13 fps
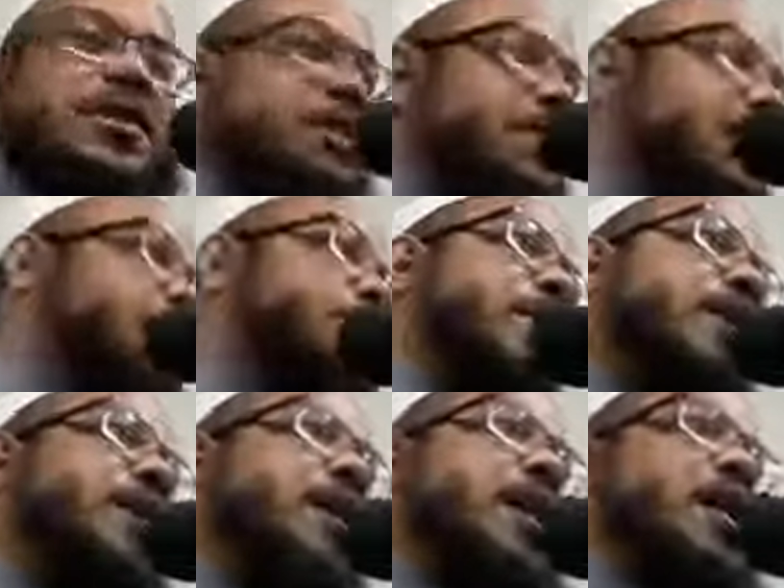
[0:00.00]
and say, Listen,
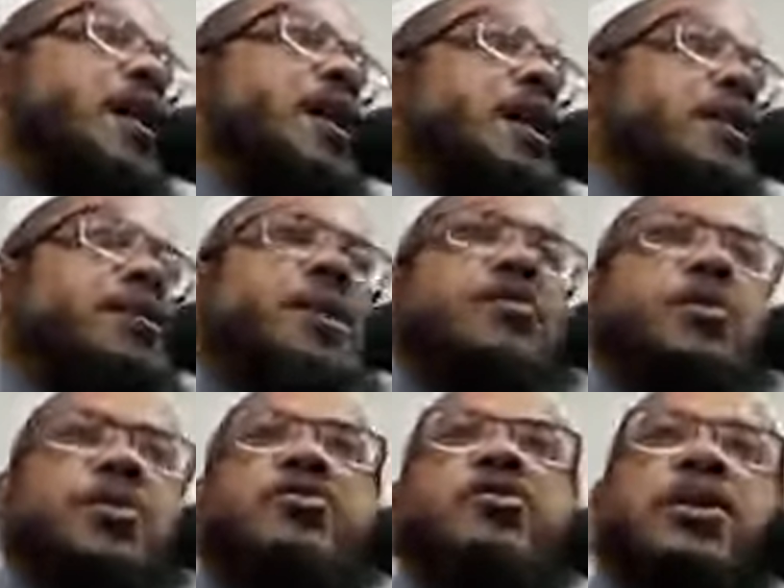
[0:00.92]
man, I, I hear I
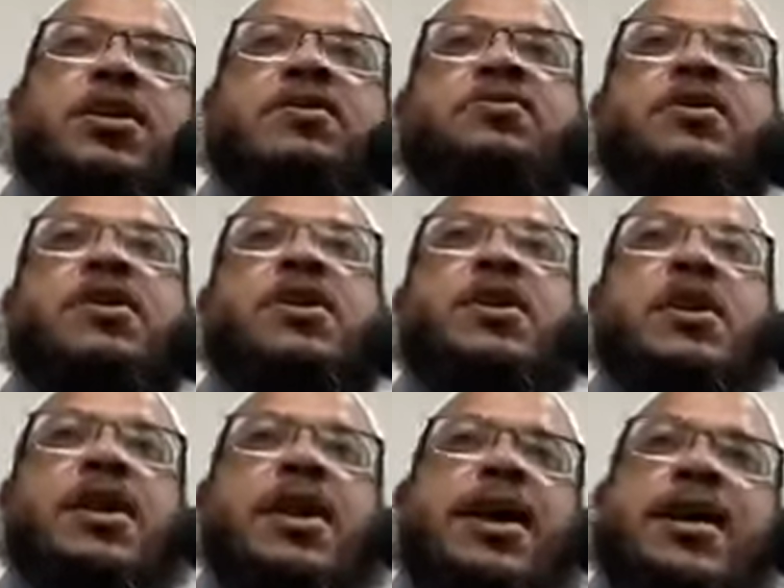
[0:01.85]
brought you a gift.
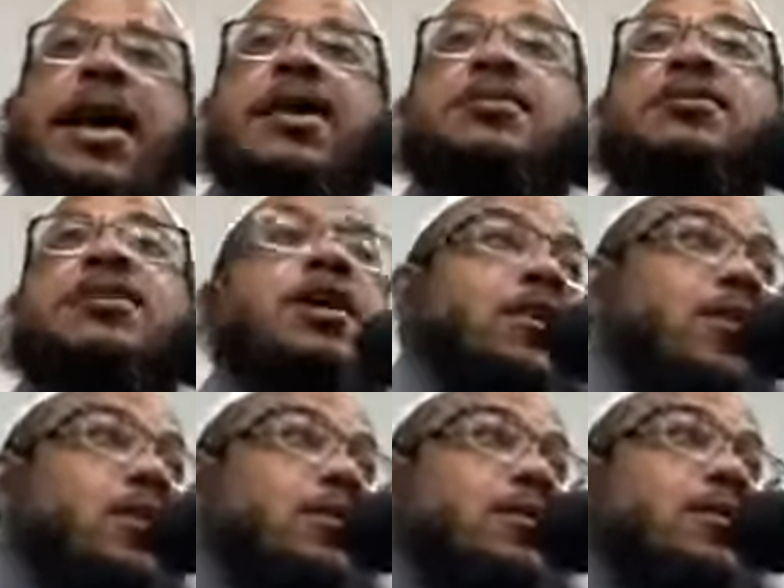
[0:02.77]
Uh, I can't stay
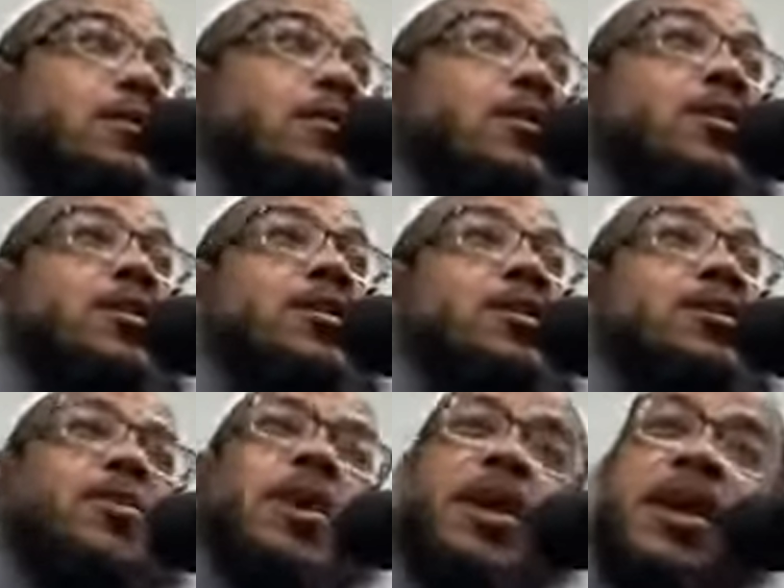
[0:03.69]
long.
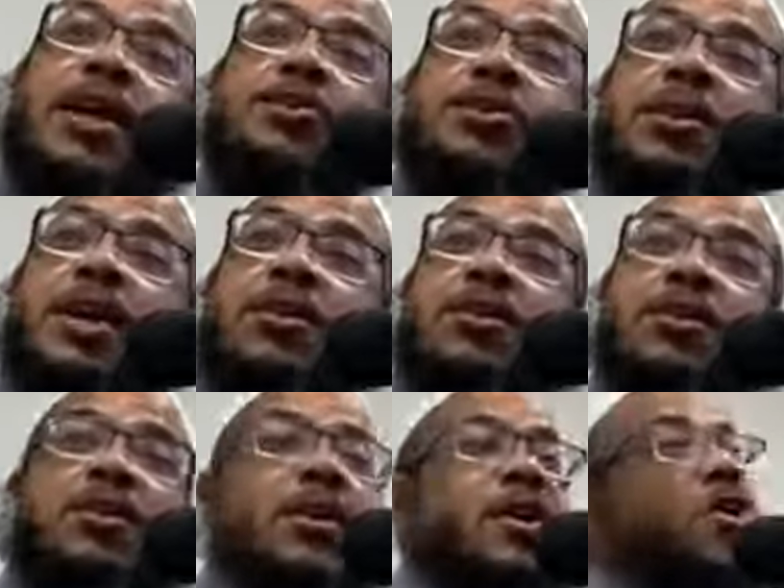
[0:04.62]
He said, Why can't you stay
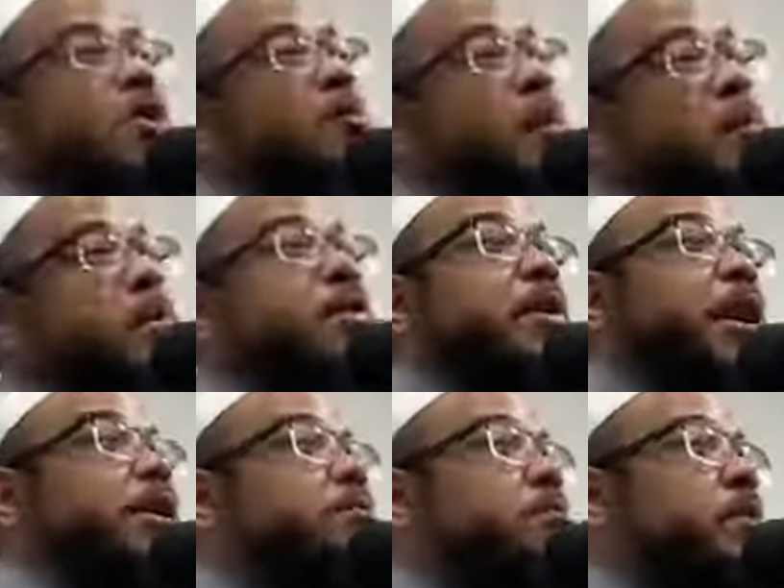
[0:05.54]
long? Oh, my mother
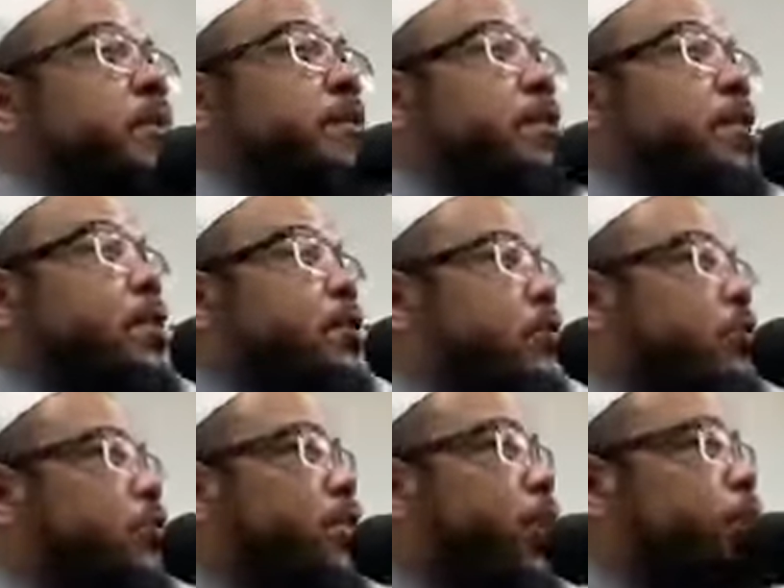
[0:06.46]
has me you
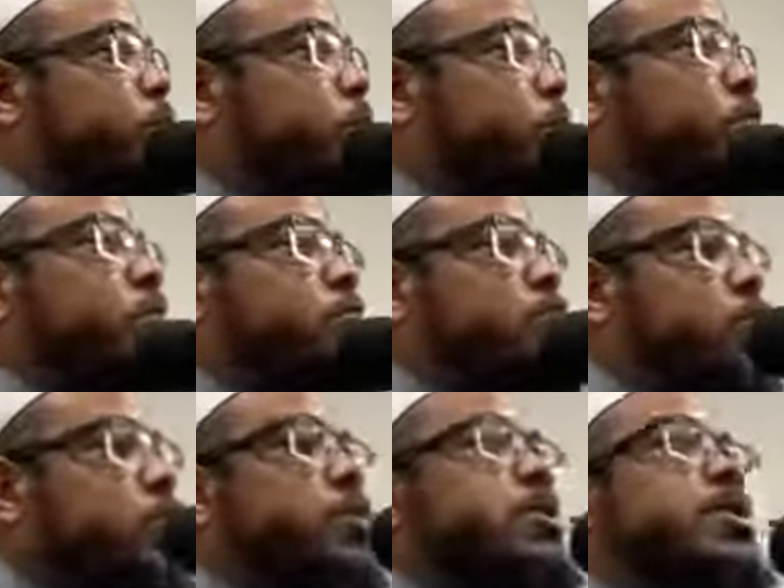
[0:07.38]
know, she has me doing some
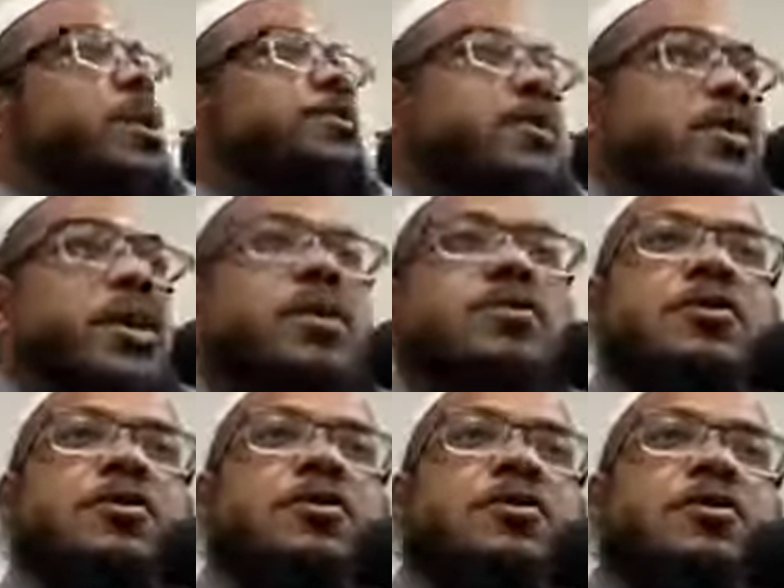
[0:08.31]
chores. I have to take her
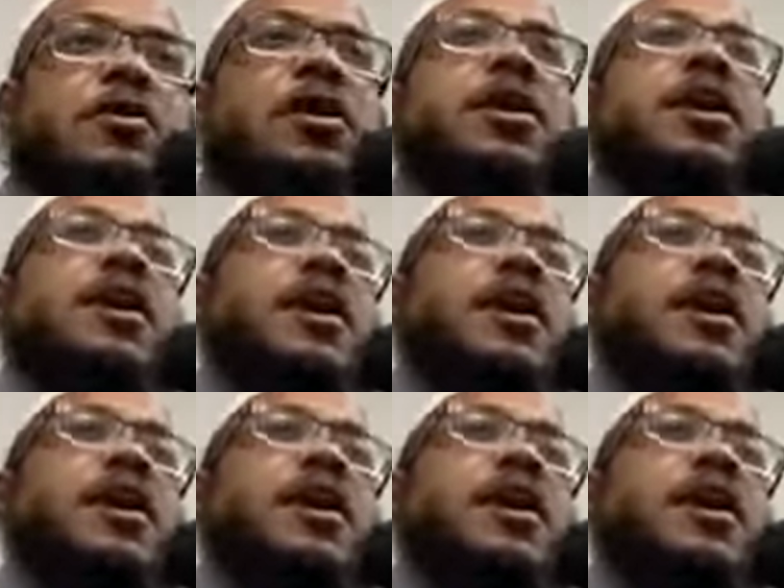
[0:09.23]
to the store.